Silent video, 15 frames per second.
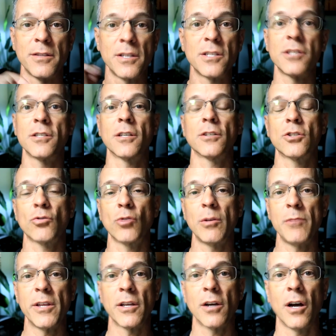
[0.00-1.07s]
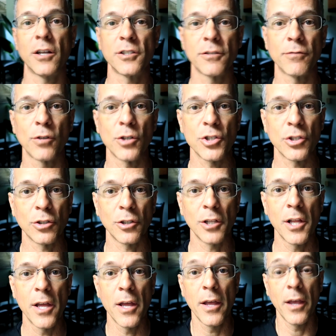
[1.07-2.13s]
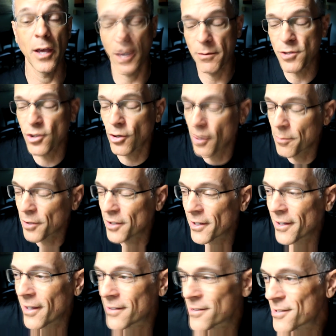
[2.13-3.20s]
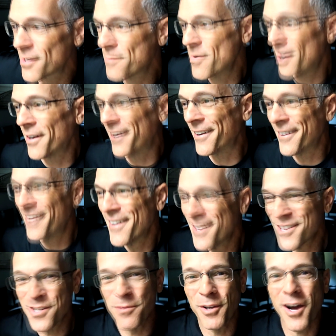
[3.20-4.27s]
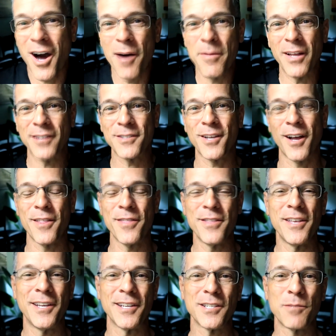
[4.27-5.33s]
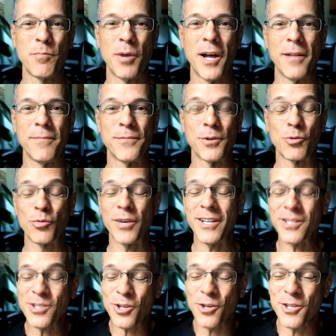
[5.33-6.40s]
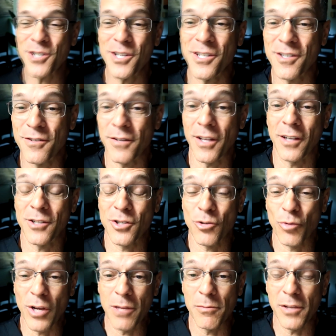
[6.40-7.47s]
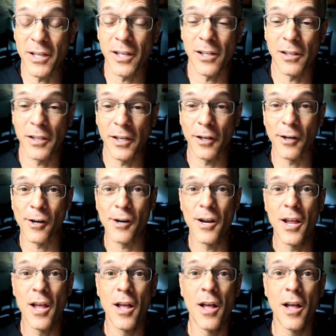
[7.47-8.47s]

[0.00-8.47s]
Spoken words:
And this is extremely controversial, and I'm sure I'm gonna get some comments on this, but the research is extremely clear.